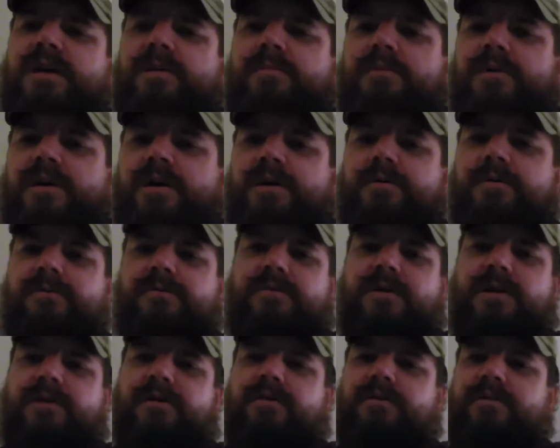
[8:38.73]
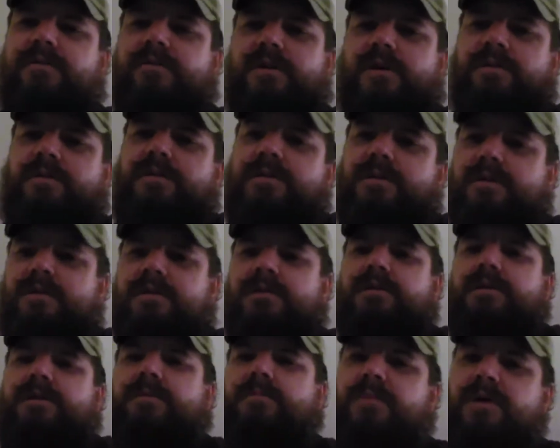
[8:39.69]
but I was very stunted
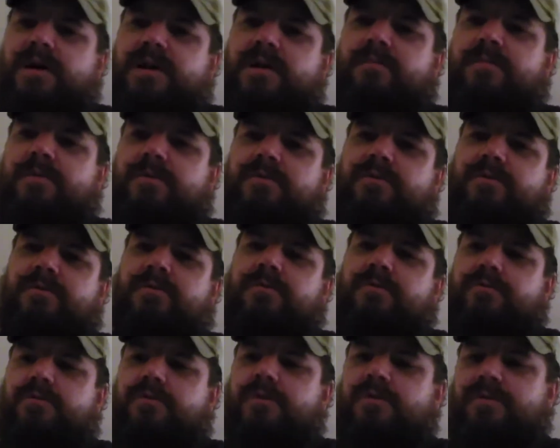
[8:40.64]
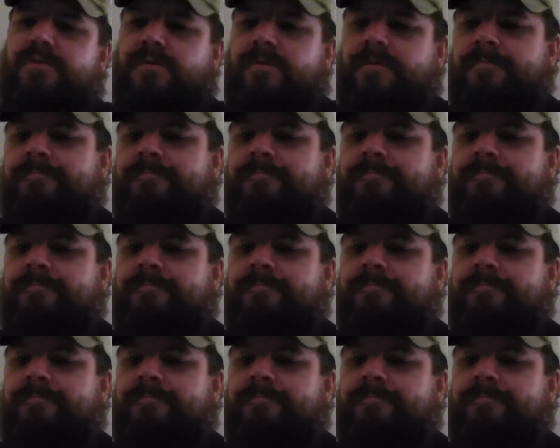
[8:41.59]
in my emotional growth.